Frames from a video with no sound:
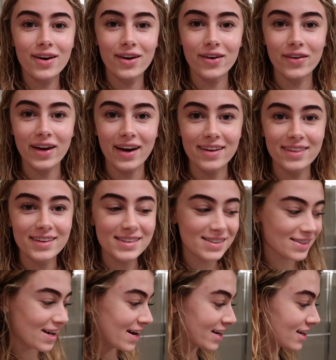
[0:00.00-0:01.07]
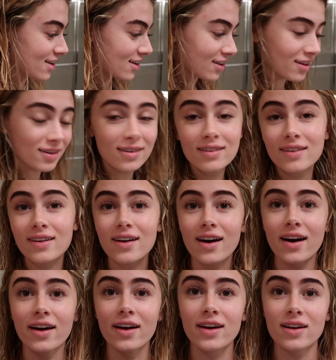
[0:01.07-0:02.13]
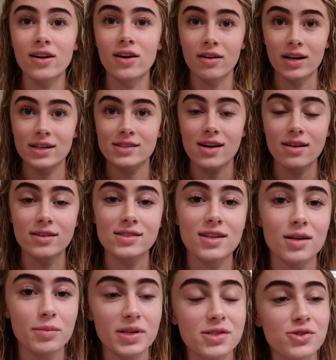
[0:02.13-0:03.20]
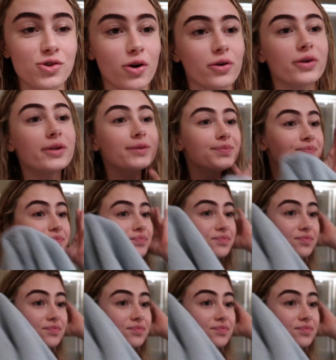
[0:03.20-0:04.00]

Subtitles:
Okay, this lighting, I can already tell is gonna be a struggle,